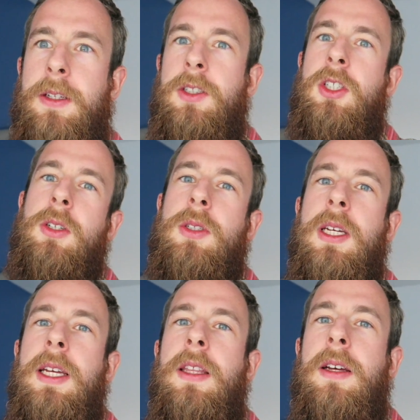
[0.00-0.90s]
that she'll
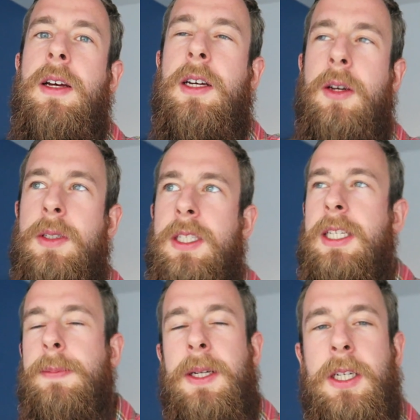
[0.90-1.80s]
say that I go and
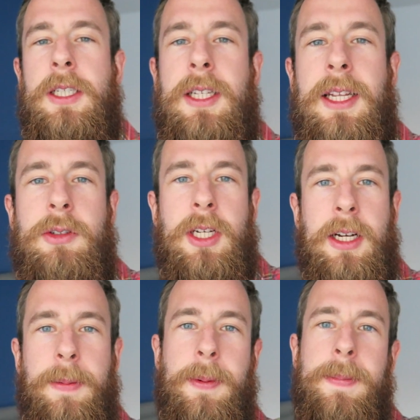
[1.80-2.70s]
see a specialist and they'll
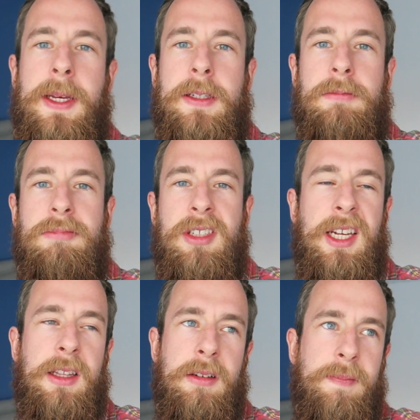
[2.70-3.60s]
check up on me and
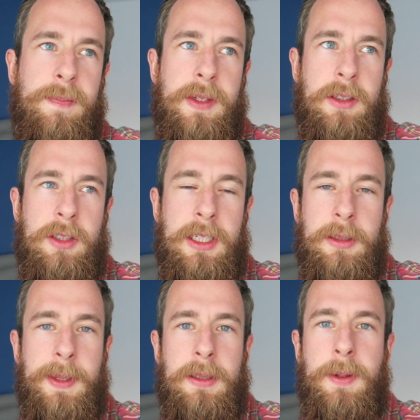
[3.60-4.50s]
say that I just
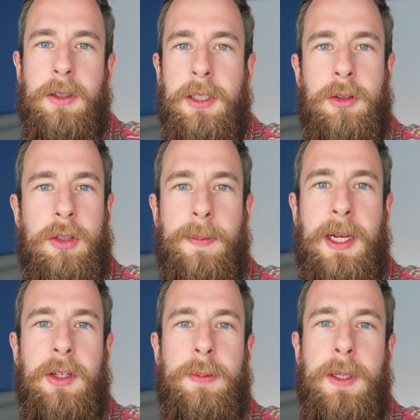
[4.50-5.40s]
need some antibiotics or
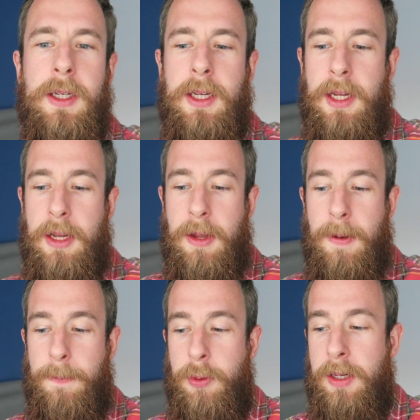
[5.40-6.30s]
something else. But
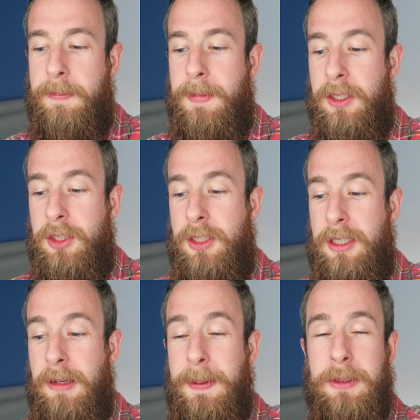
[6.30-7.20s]
pretty
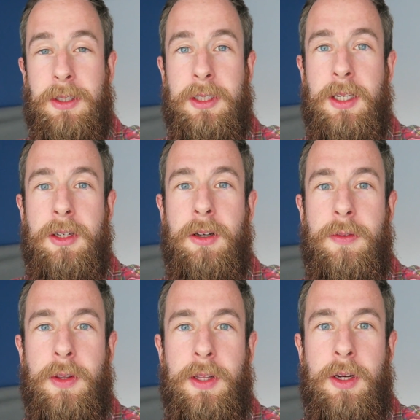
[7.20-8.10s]
much about to sign
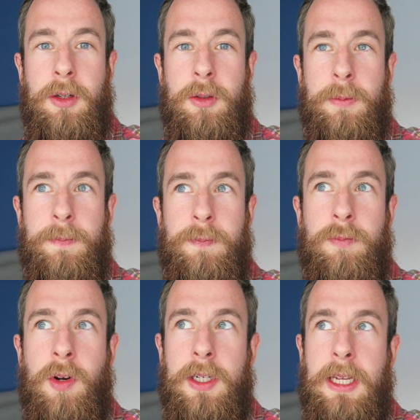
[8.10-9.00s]
off on the whole
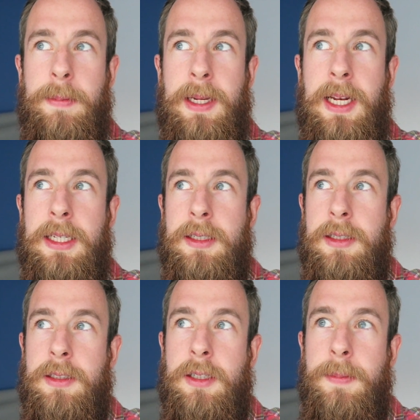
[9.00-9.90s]
right
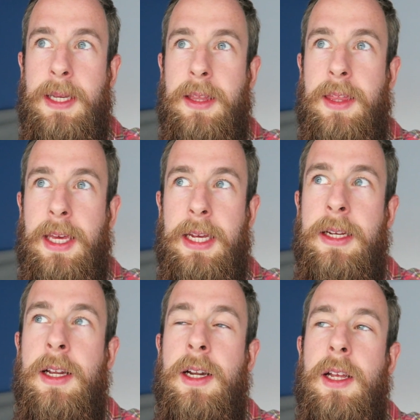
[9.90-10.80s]
hemicolectomy
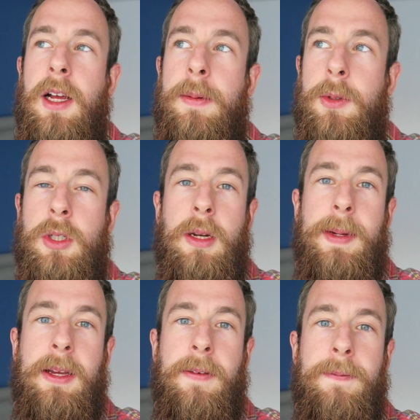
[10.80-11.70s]
thing. I'm also going to
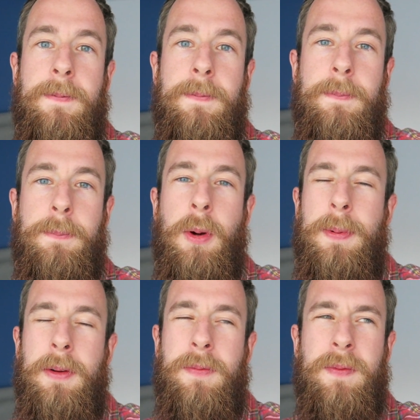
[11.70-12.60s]
make a
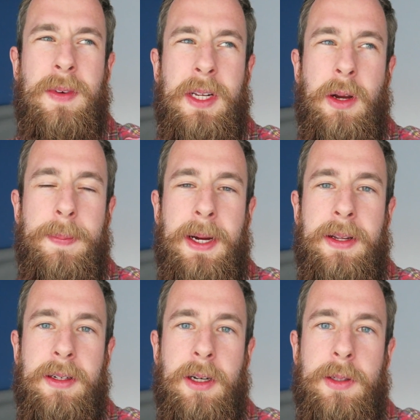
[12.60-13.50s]
proper video
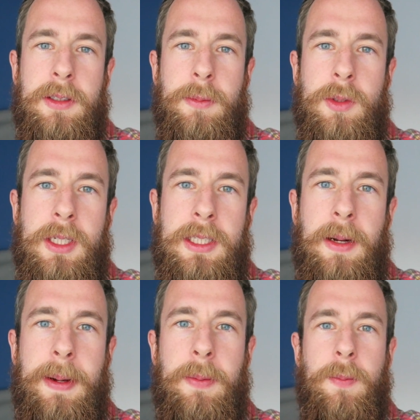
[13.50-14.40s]
about it and go into some more
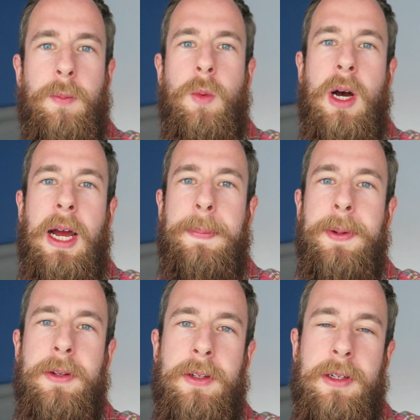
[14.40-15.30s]
detail about what
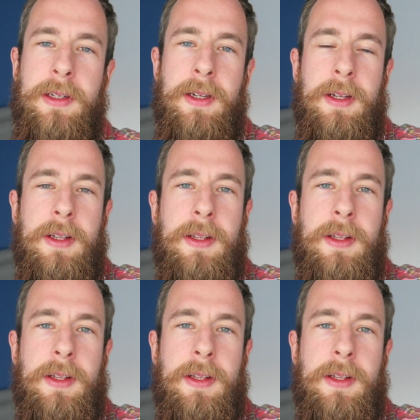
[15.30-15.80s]
happened and